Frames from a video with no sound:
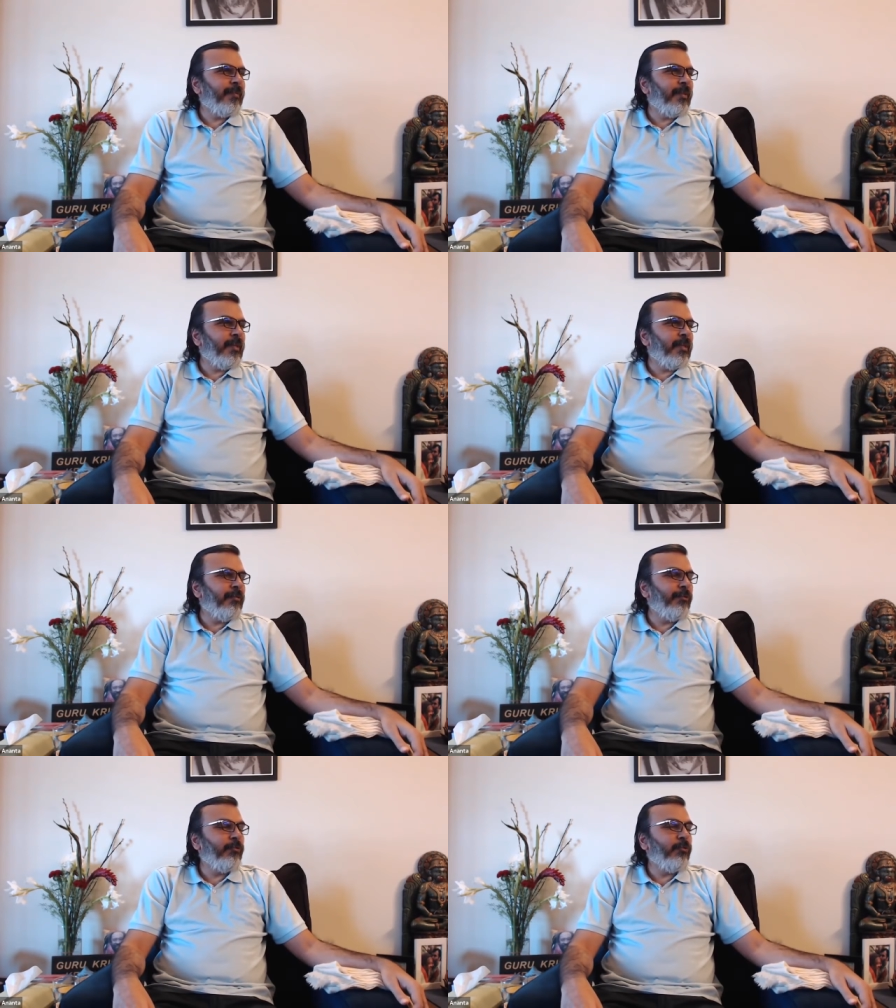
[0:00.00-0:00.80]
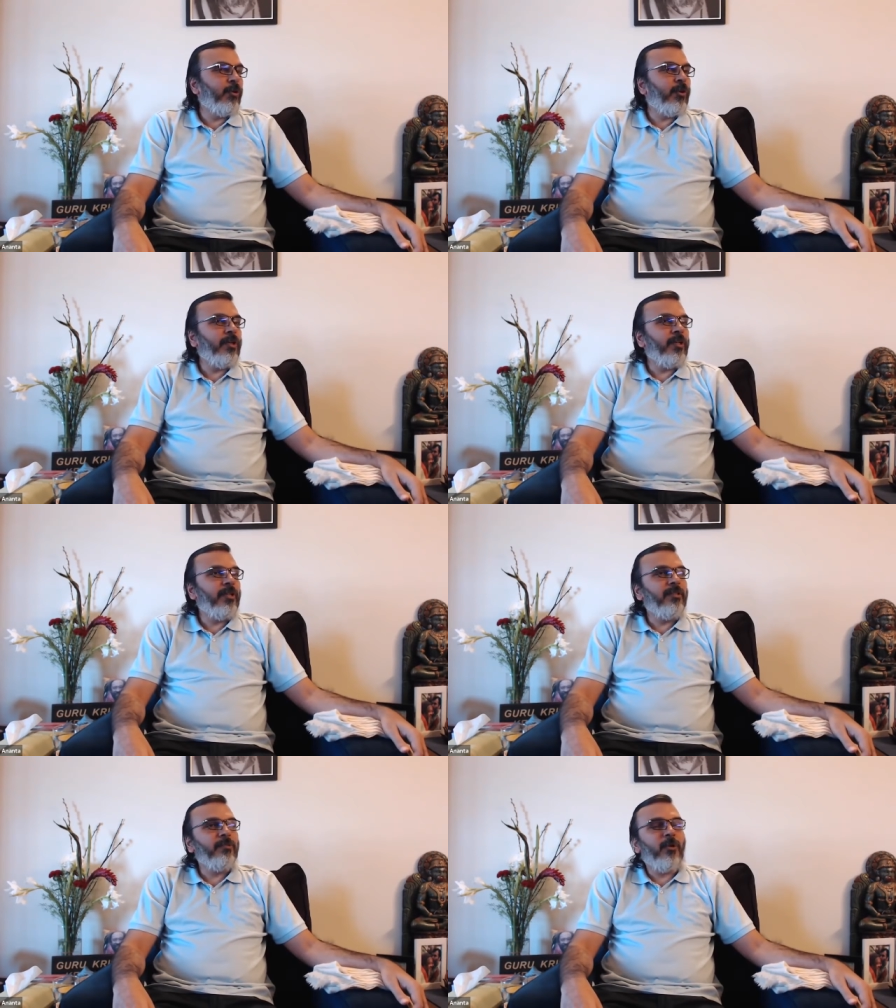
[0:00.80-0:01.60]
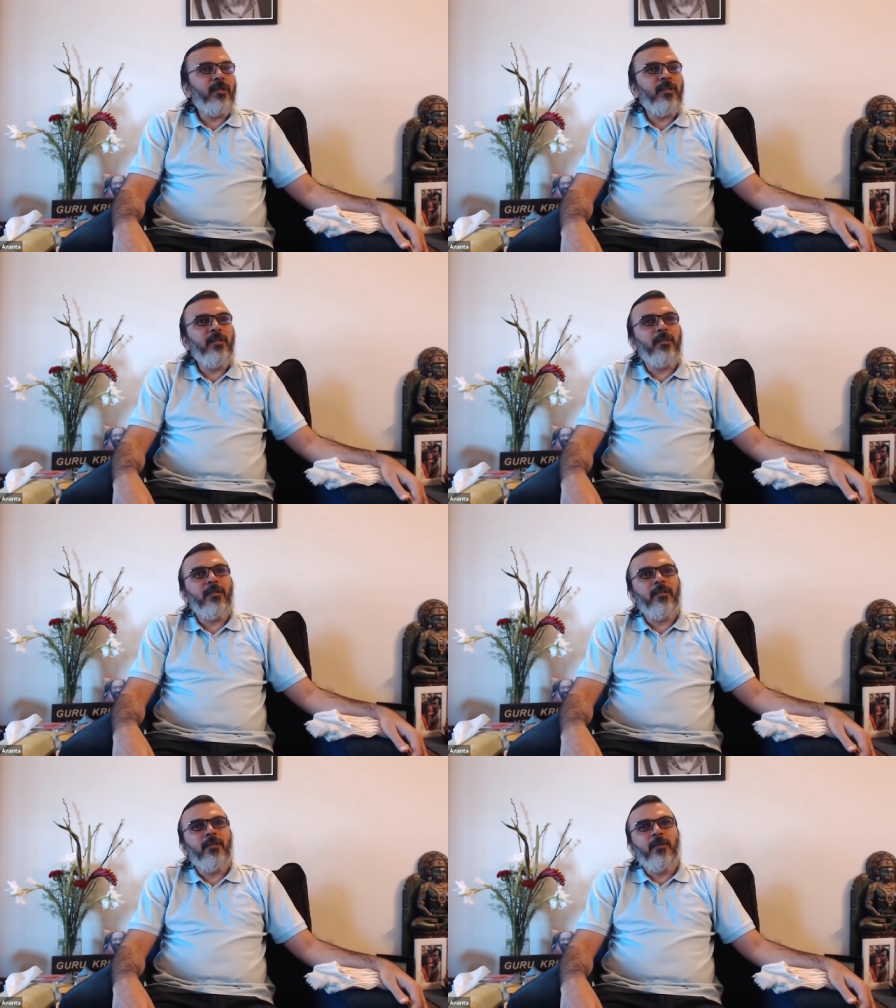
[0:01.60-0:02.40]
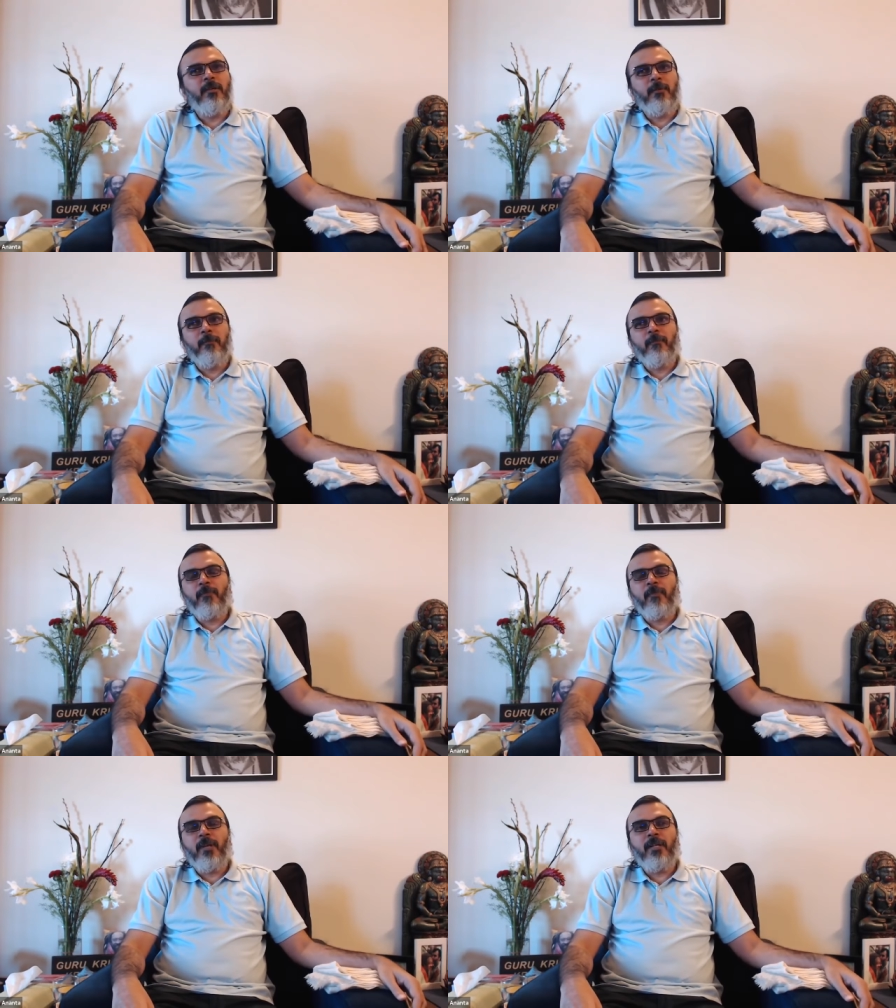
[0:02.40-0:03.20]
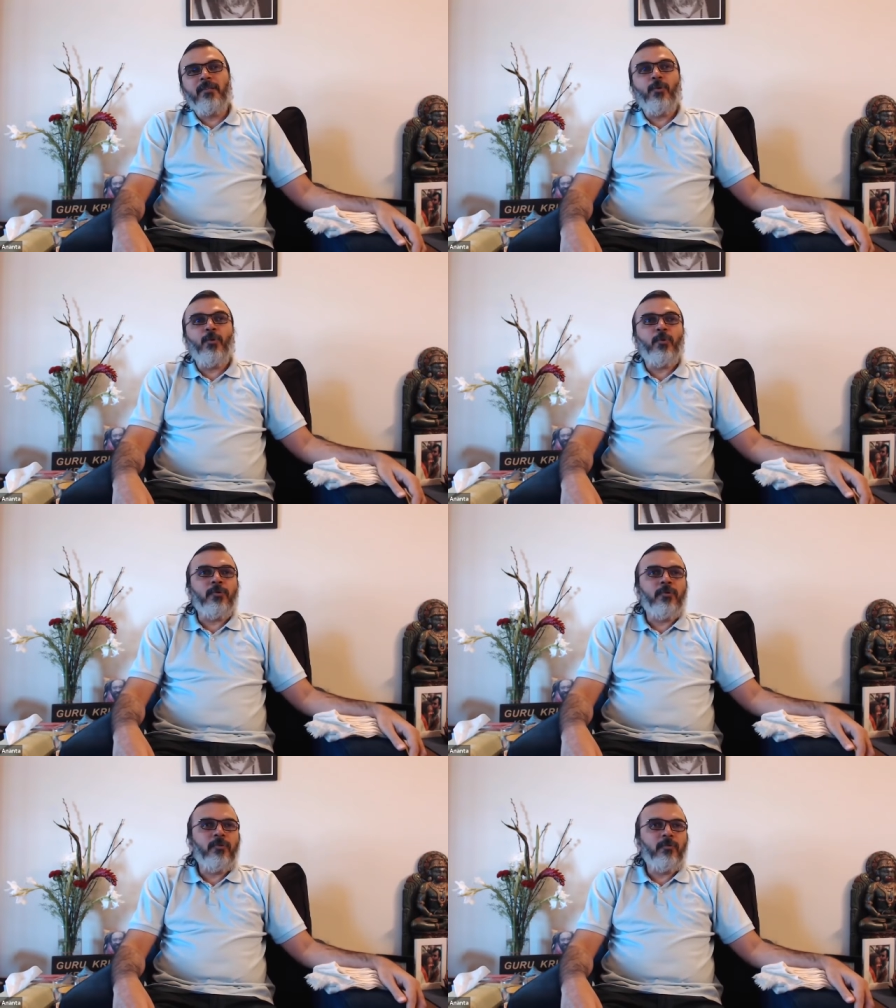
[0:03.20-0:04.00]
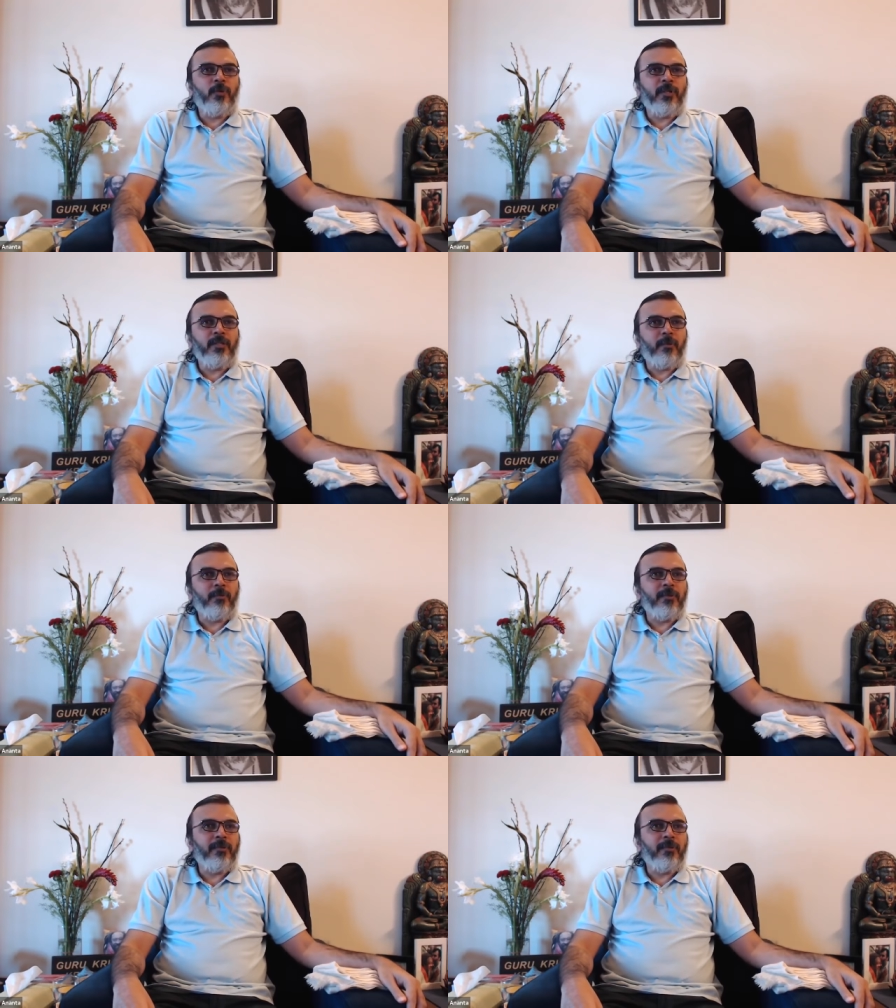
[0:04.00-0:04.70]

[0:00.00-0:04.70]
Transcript: If you forgot that this body has a nose, for example,